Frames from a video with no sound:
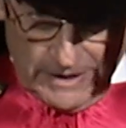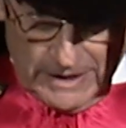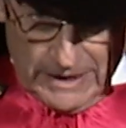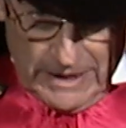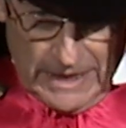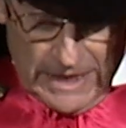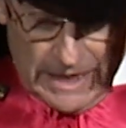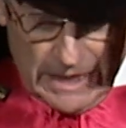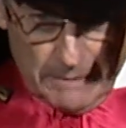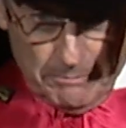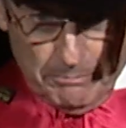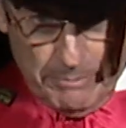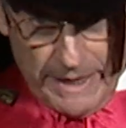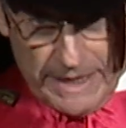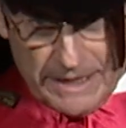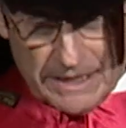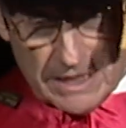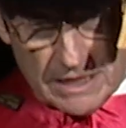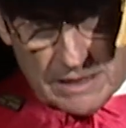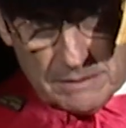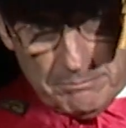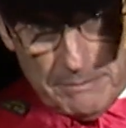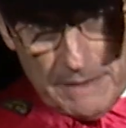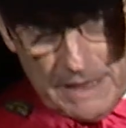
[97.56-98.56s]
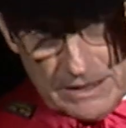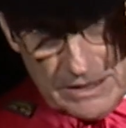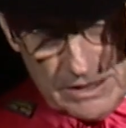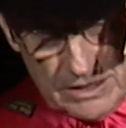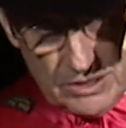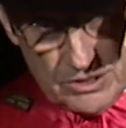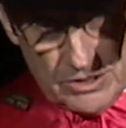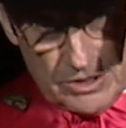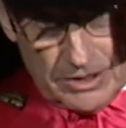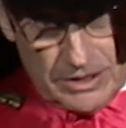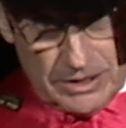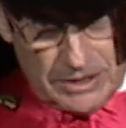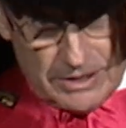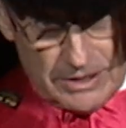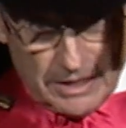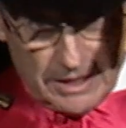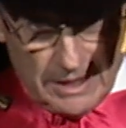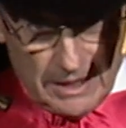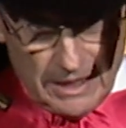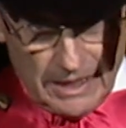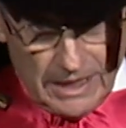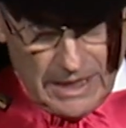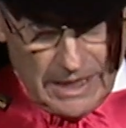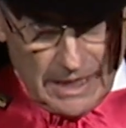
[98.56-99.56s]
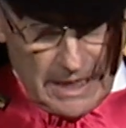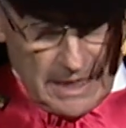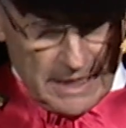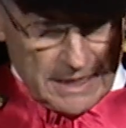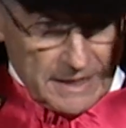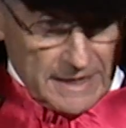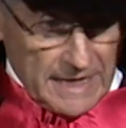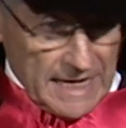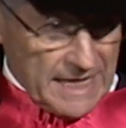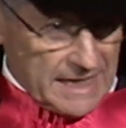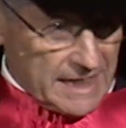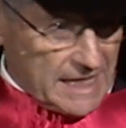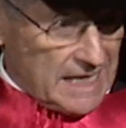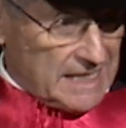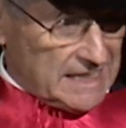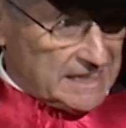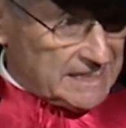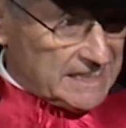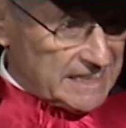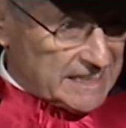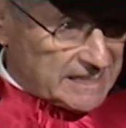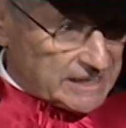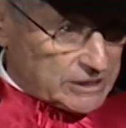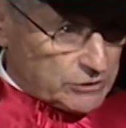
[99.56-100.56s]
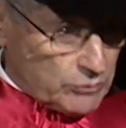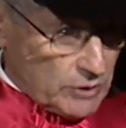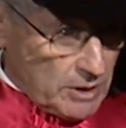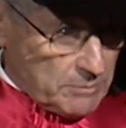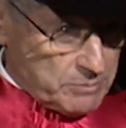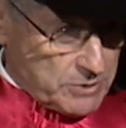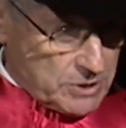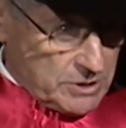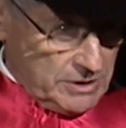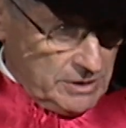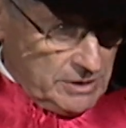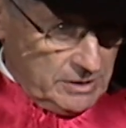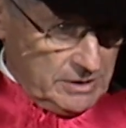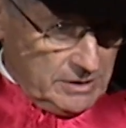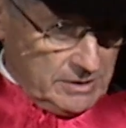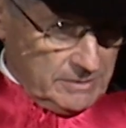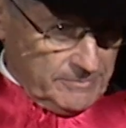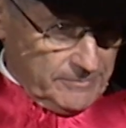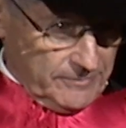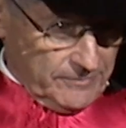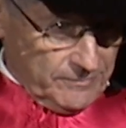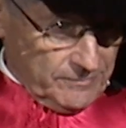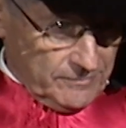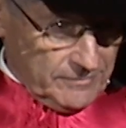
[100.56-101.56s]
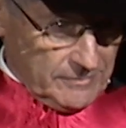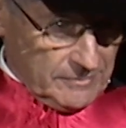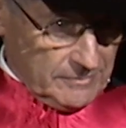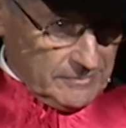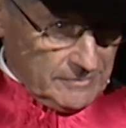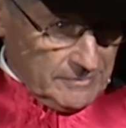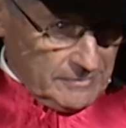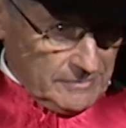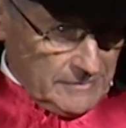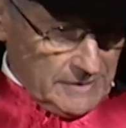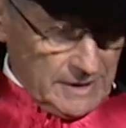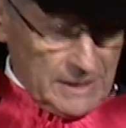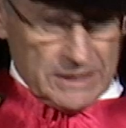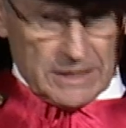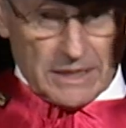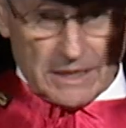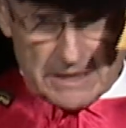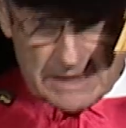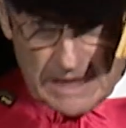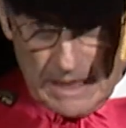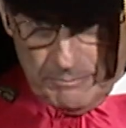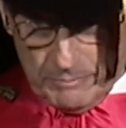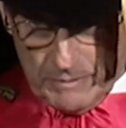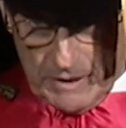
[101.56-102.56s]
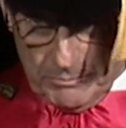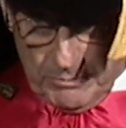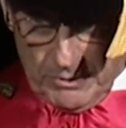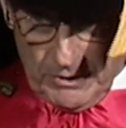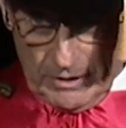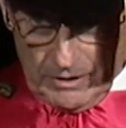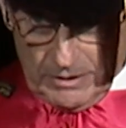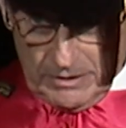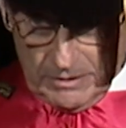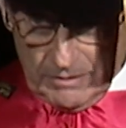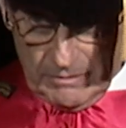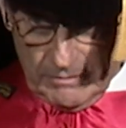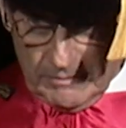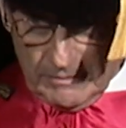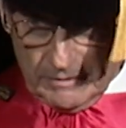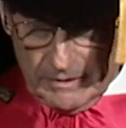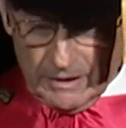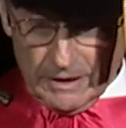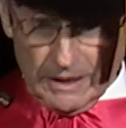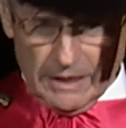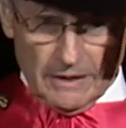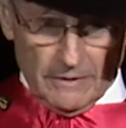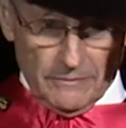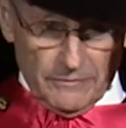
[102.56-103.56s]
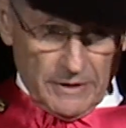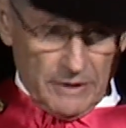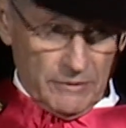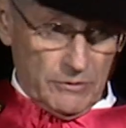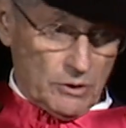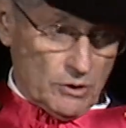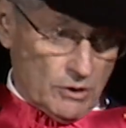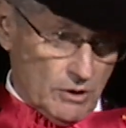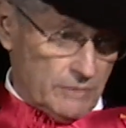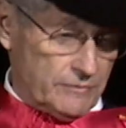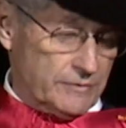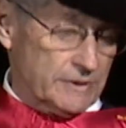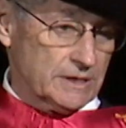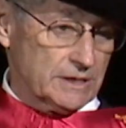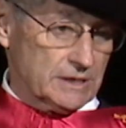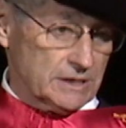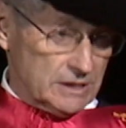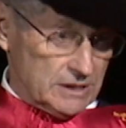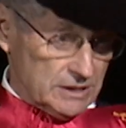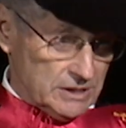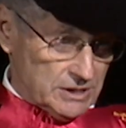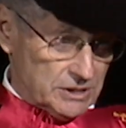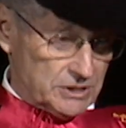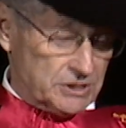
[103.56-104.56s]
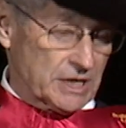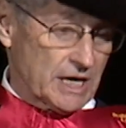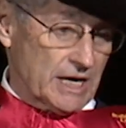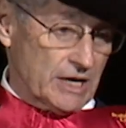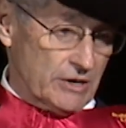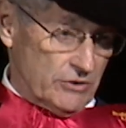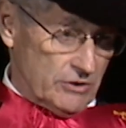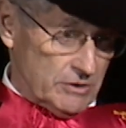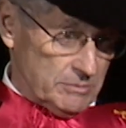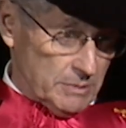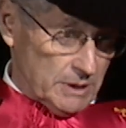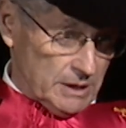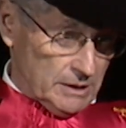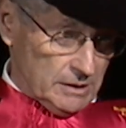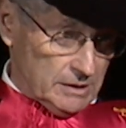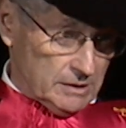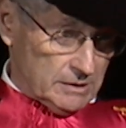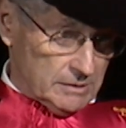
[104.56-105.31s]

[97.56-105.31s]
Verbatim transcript: And the basic message is that disruption is acceptable and very often desirable.